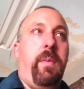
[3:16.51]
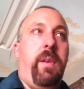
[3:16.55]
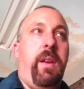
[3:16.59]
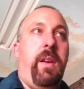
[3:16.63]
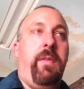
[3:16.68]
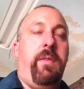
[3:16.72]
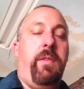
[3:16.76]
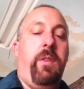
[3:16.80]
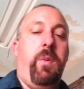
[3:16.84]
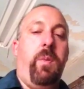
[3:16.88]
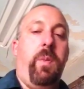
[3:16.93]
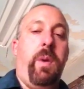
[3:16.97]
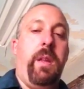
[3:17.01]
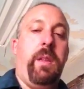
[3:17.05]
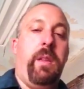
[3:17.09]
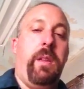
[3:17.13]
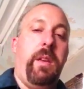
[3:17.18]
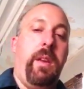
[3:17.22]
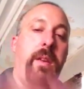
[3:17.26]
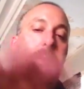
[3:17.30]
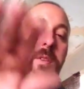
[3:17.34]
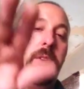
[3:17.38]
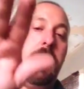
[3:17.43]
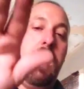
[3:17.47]
if your
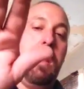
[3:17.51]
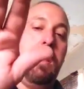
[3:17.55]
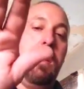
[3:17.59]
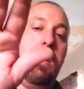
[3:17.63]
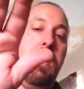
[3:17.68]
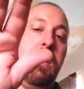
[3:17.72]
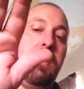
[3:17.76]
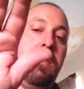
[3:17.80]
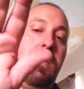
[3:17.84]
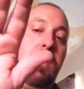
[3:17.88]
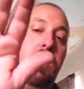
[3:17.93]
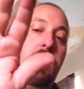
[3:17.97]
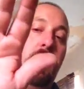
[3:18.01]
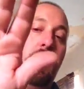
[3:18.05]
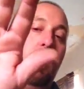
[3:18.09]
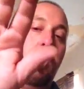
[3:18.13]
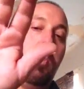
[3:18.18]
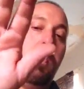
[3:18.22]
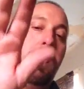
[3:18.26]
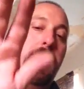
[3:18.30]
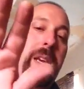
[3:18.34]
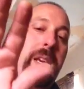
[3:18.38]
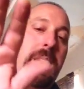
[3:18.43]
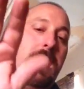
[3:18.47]
ailerons are
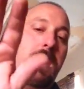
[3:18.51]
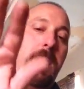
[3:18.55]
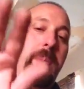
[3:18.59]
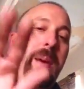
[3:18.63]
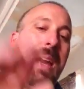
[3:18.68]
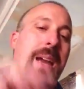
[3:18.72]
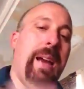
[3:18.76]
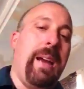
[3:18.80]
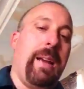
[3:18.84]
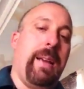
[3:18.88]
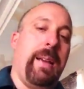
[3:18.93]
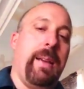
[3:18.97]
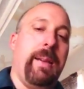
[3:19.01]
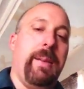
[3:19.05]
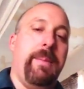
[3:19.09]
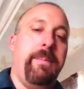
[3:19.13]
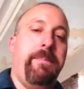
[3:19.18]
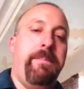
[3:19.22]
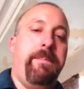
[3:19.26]
drooping in the back,